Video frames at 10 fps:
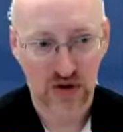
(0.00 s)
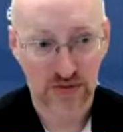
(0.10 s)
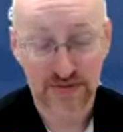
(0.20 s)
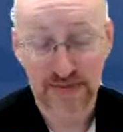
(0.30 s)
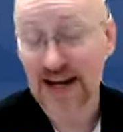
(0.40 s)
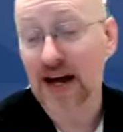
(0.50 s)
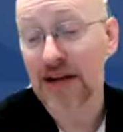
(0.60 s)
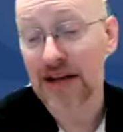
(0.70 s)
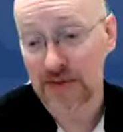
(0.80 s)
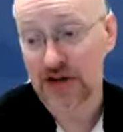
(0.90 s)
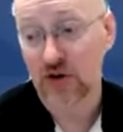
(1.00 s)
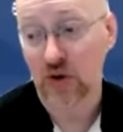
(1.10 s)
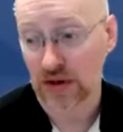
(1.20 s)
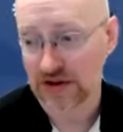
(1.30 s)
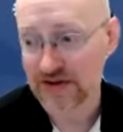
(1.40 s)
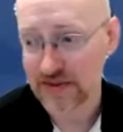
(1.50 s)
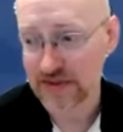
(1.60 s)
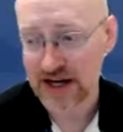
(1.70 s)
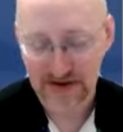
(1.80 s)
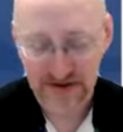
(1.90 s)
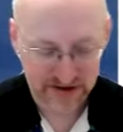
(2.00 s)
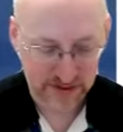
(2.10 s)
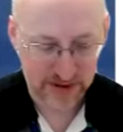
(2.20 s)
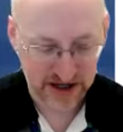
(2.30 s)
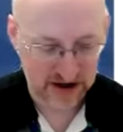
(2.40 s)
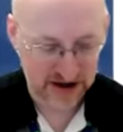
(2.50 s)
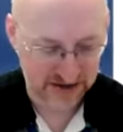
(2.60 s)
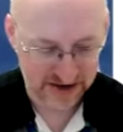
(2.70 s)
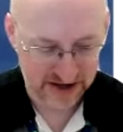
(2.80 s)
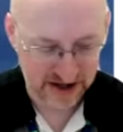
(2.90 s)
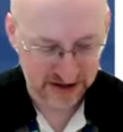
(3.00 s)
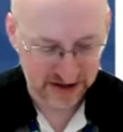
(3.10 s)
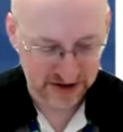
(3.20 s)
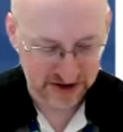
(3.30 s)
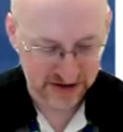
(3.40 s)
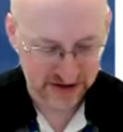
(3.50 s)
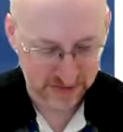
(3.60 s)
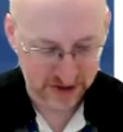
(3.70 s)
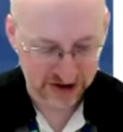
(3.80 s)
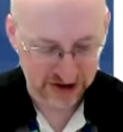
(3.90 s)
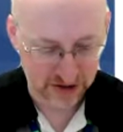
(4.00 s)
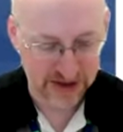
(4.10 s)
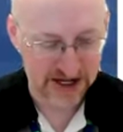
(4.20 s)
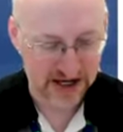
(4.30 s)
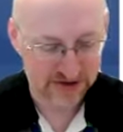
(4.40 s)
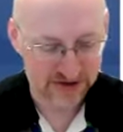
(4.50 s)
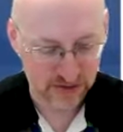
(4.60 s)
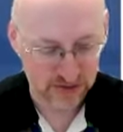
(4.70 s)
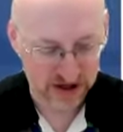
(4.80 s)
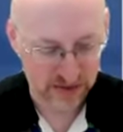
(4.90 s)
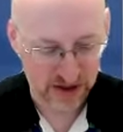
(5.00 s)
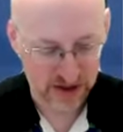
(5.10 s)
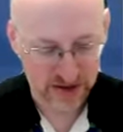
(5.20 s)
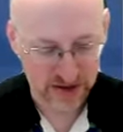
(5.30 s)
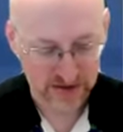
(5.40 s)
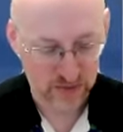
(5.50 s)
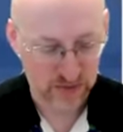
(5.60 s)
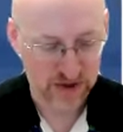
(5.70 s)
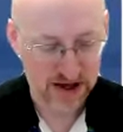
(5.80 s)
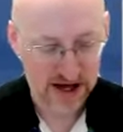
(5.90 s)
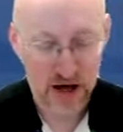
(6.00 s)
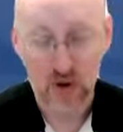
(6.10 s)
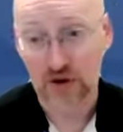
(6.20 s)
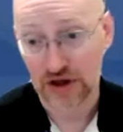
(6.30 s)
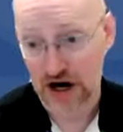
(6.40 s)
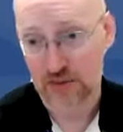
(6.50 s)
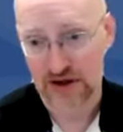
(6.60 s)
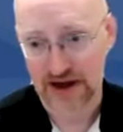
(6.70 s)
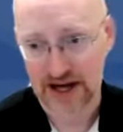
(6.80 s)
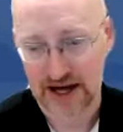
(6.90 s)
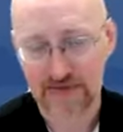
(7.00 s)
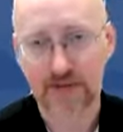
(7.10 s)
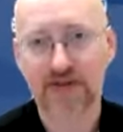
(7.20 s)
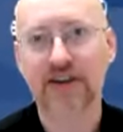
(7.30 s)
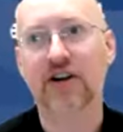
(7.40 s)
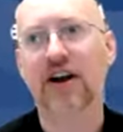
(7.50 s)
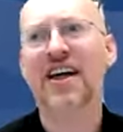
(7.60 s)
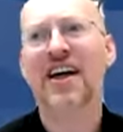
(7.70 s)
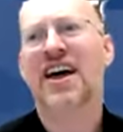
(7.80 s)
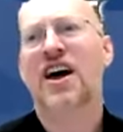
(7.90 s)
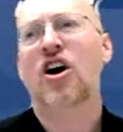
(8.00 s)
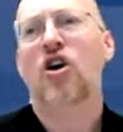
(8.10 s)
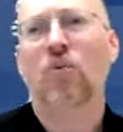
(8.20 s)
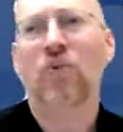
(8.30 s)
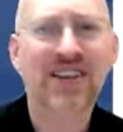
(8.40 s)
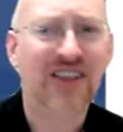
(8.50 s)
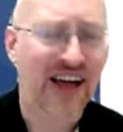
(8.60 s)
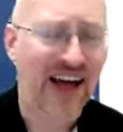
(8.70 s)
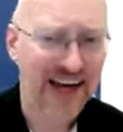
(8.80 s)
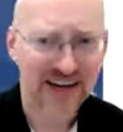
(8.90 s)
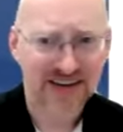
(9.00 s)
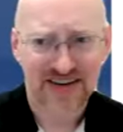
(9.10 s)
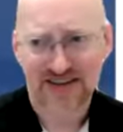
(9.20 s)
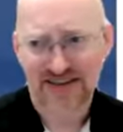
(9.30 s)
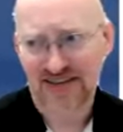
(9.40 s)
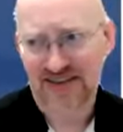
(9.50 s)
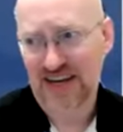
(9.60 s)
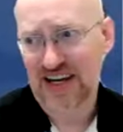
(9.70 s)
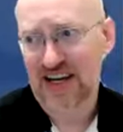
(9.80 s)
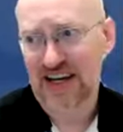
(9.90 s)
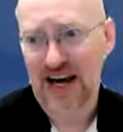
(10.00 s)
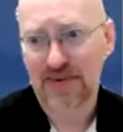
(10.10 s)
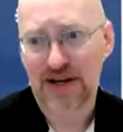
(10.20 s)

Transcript: or may not even be doable in some cases, depending on the particular PDFs you're working with, or how old they are, where they came from, etc. We'd like to see,